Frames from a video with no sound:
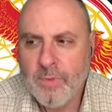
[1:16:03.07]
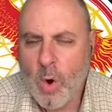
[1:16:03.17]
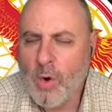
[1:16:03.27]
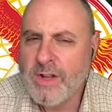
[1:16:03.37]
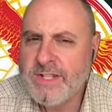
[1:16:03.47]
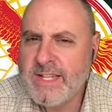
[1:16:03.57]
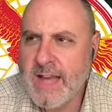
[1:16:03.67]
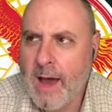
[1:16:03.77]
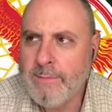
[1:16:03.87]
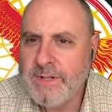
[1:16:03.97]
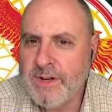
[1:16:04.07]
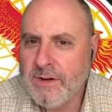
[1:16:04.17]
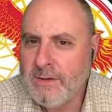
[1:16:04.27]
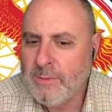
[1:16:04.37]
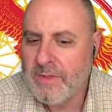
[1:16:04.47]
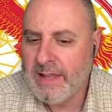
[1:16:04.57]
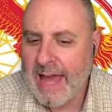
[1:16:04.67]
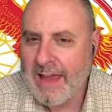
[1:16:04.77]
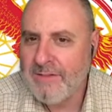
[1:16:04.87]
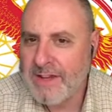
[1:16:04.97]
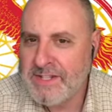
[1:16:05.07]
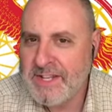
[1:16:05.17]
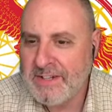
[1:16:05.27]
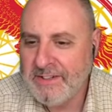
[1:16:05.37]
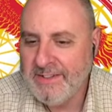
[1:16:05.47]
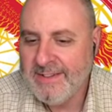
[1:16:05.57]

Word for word: or is this Amdir with a lack of Estel?